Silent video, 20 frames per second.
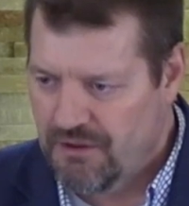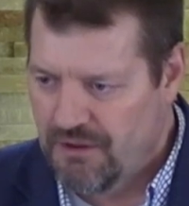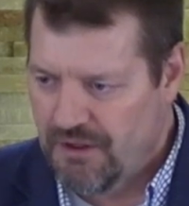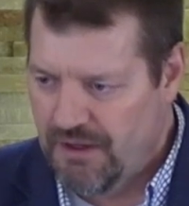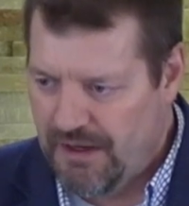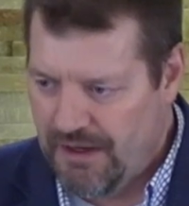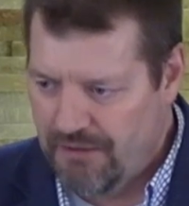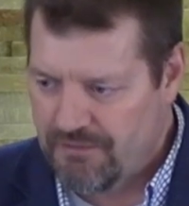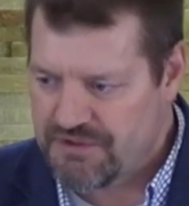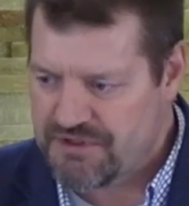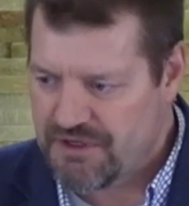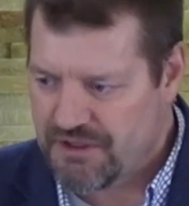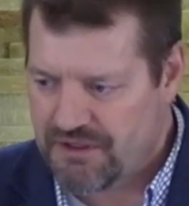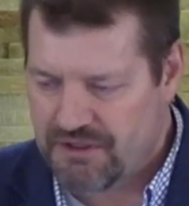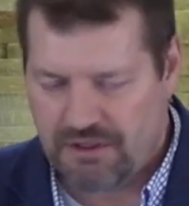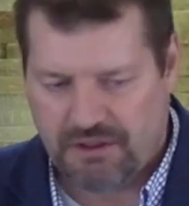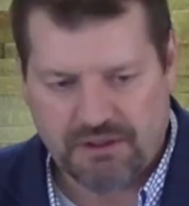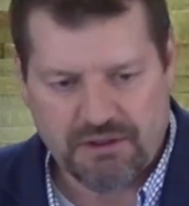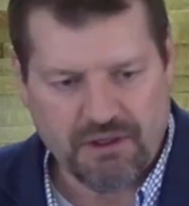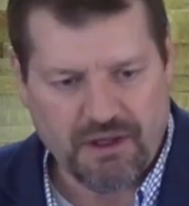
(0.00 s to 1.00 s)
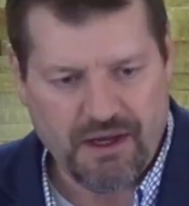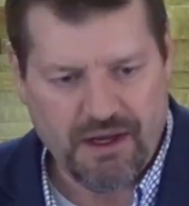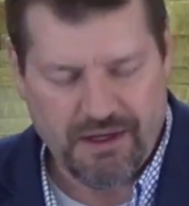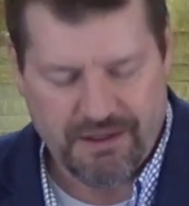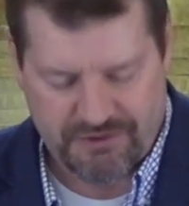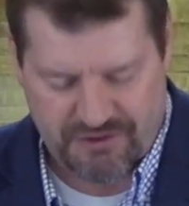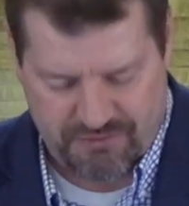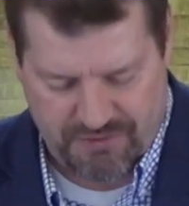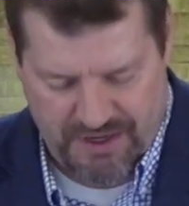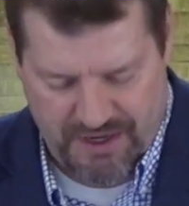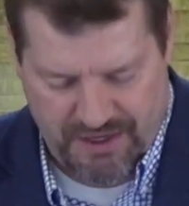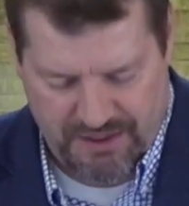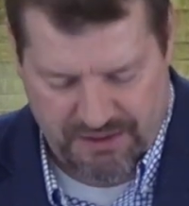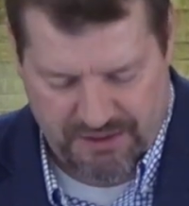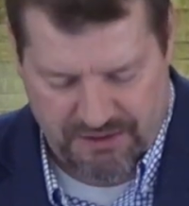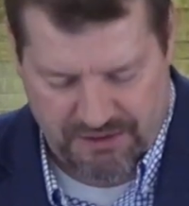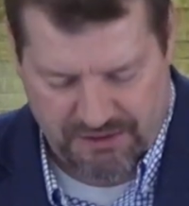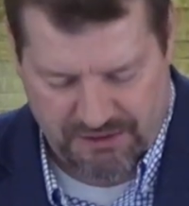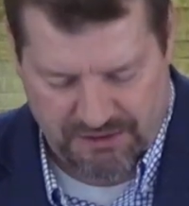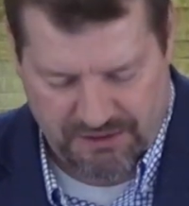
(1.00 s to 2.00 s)
It was a good lunch. We had
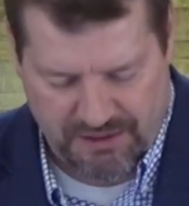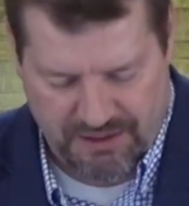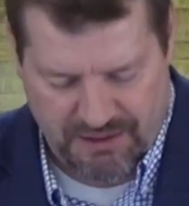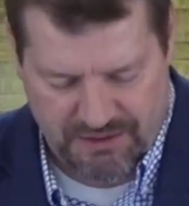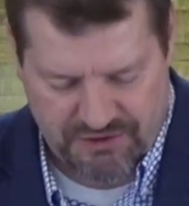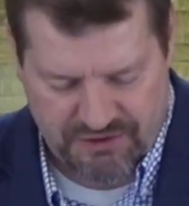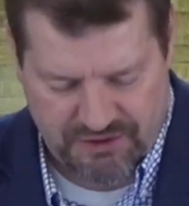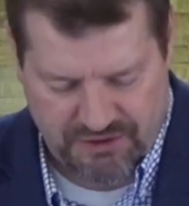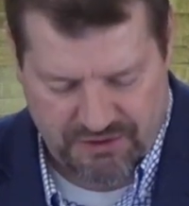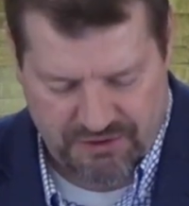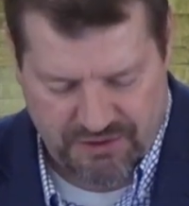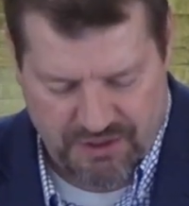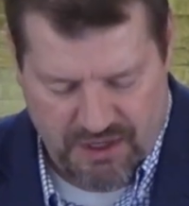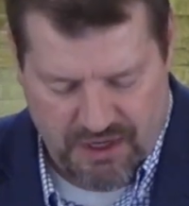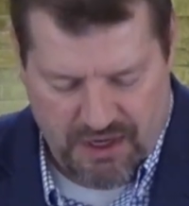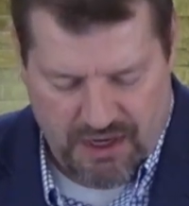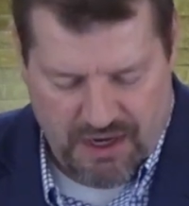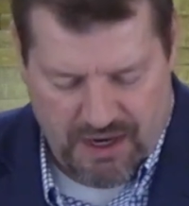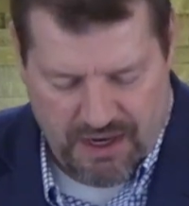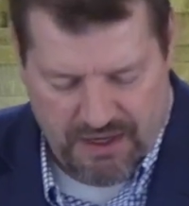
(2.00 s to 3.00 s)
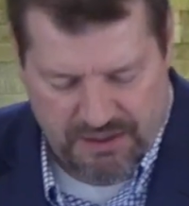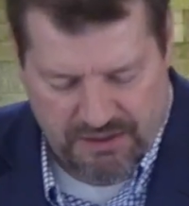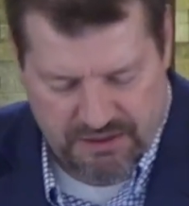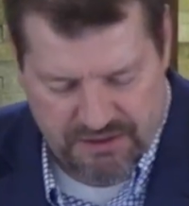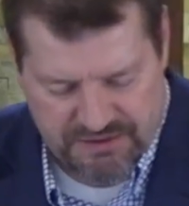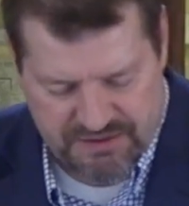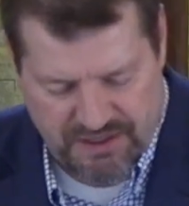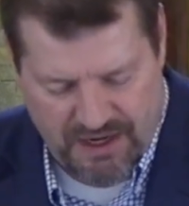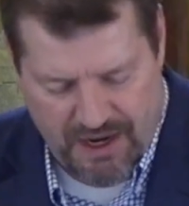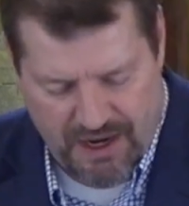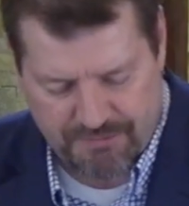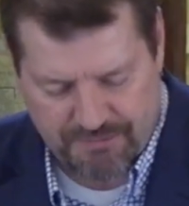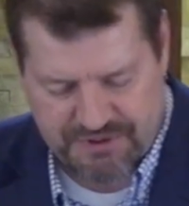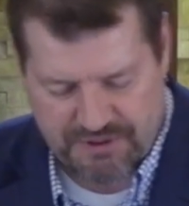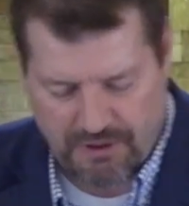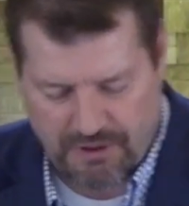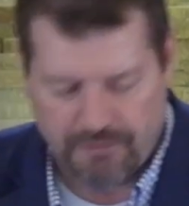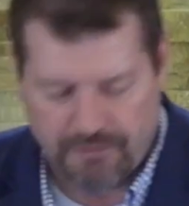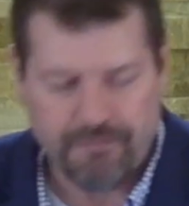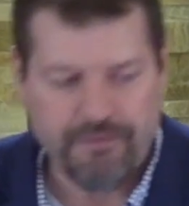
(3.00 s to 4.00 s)
a good lunch and had a good time.
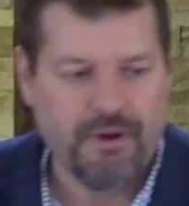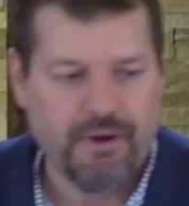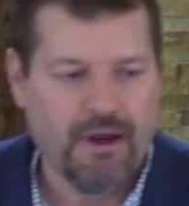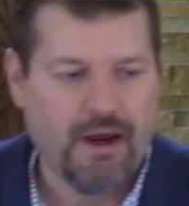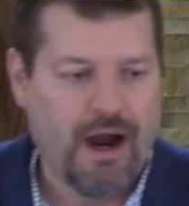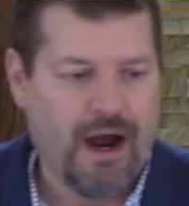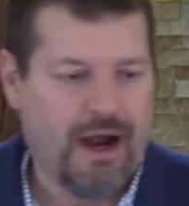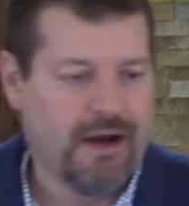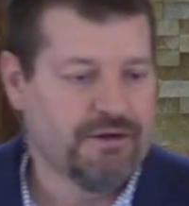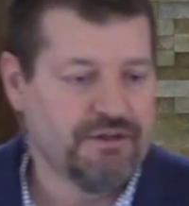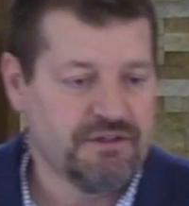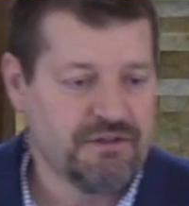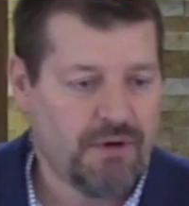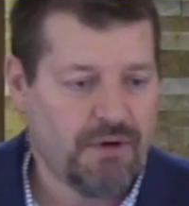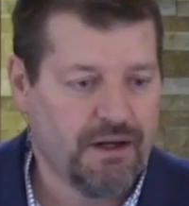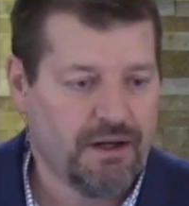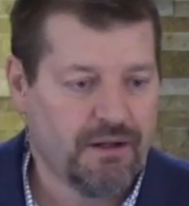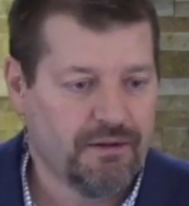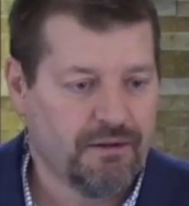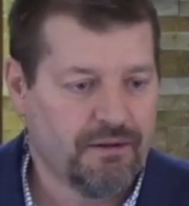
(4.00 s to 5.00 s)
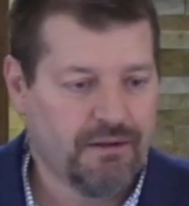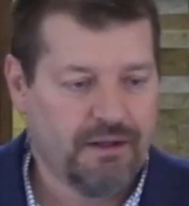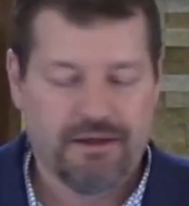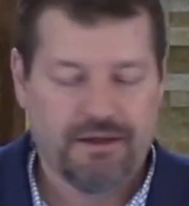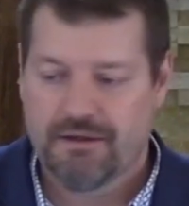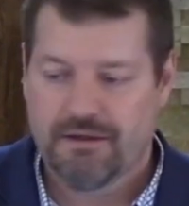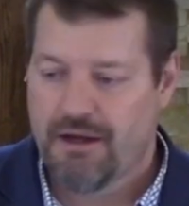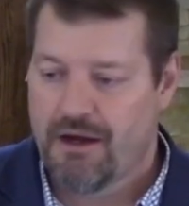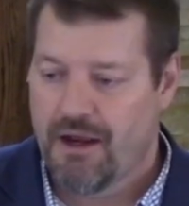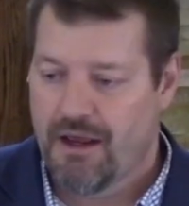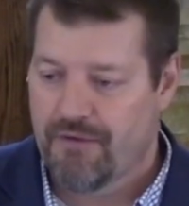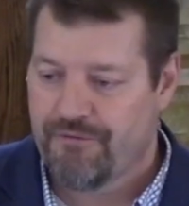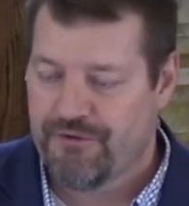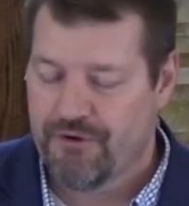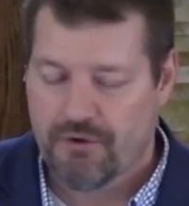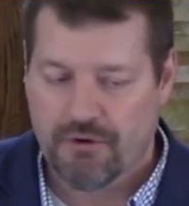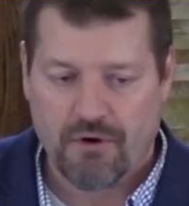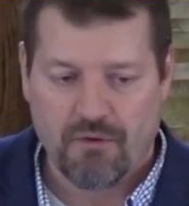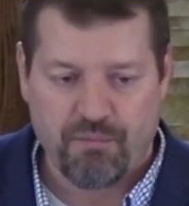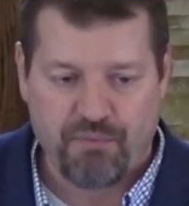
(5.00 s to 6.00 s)
So I just want to let you know if
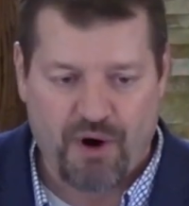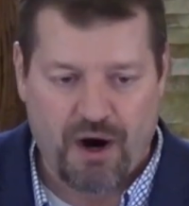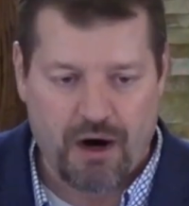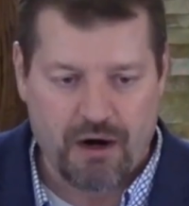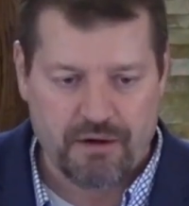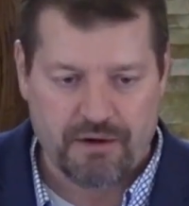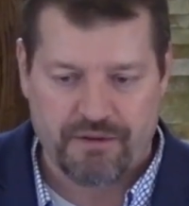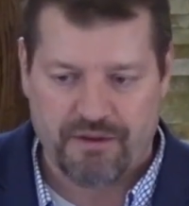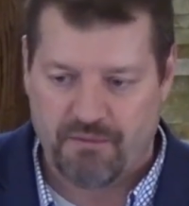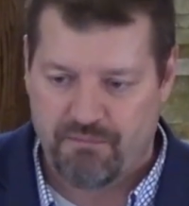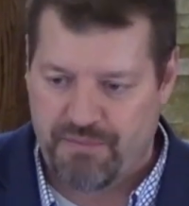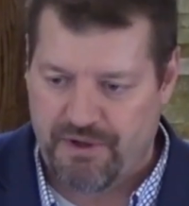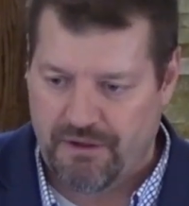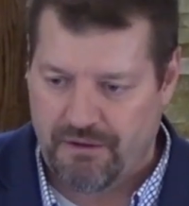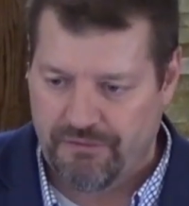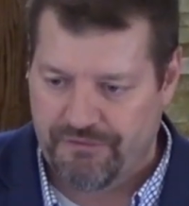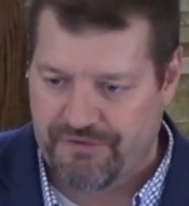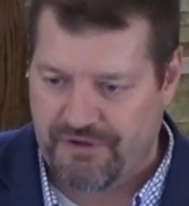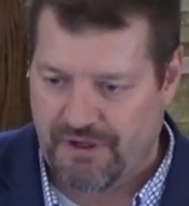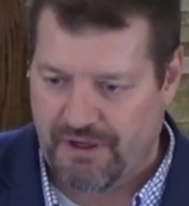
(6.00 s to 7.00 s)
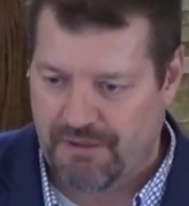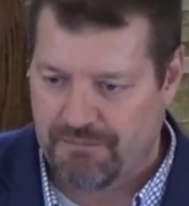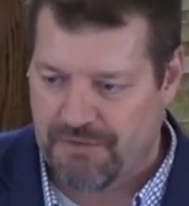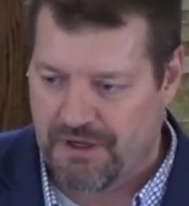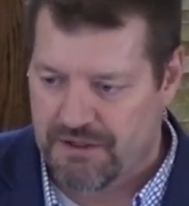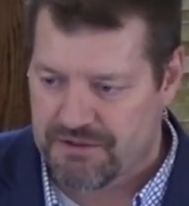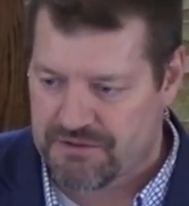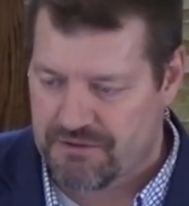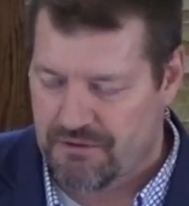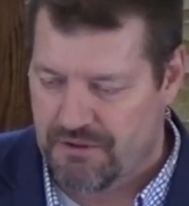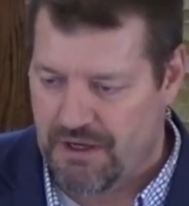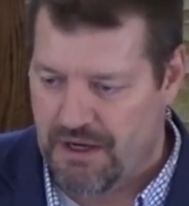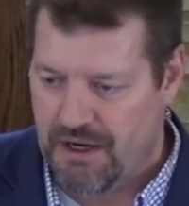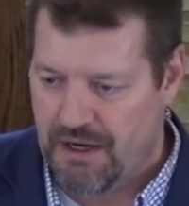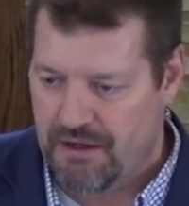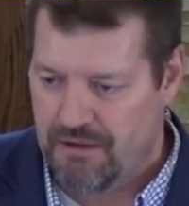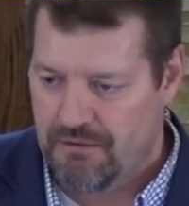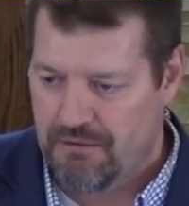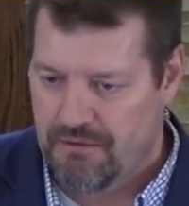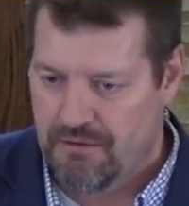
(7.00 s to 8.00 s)
you're a part of the build team
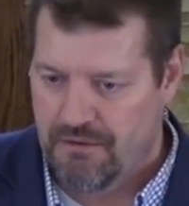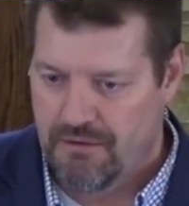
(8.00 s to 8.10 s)
yesterday,